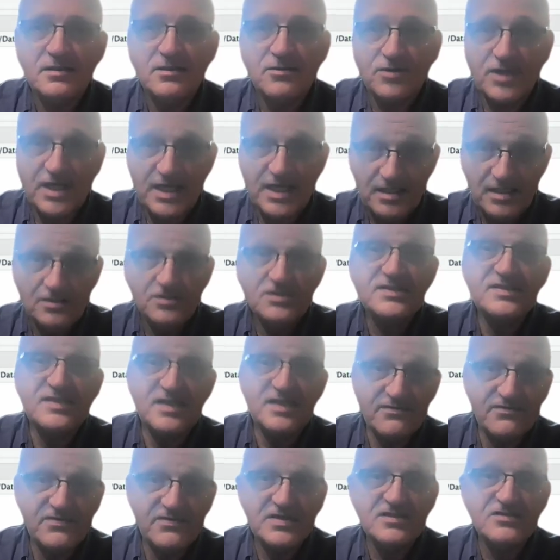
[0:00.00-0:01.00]
Okay, you
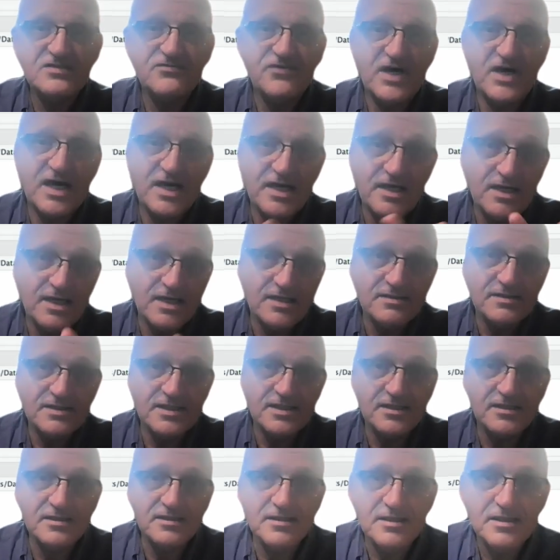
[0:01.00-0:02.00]
save this file and
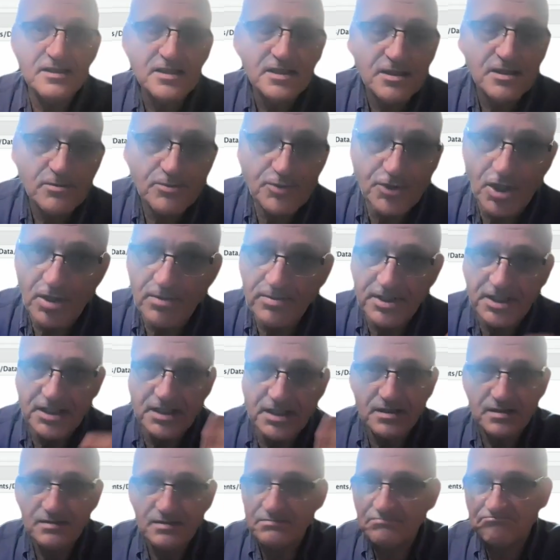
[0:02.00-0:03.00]
then
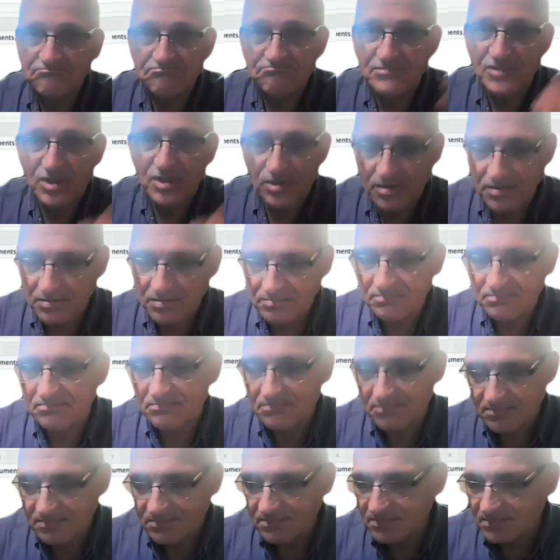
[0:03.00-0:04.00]
probably, you
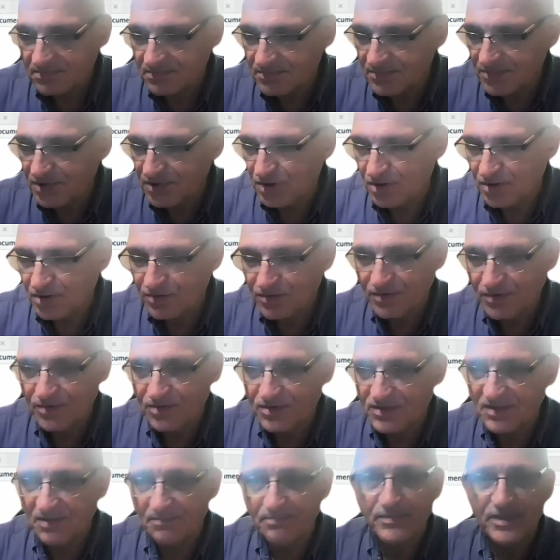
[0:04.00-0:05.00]

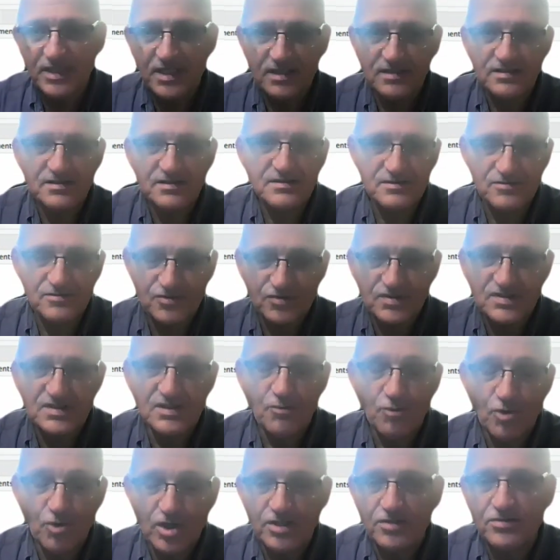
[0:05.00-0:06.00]
submit it to
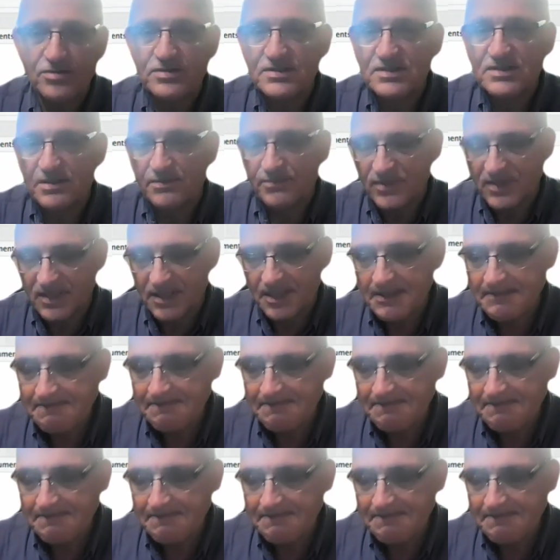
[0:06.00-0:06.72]
someone or something.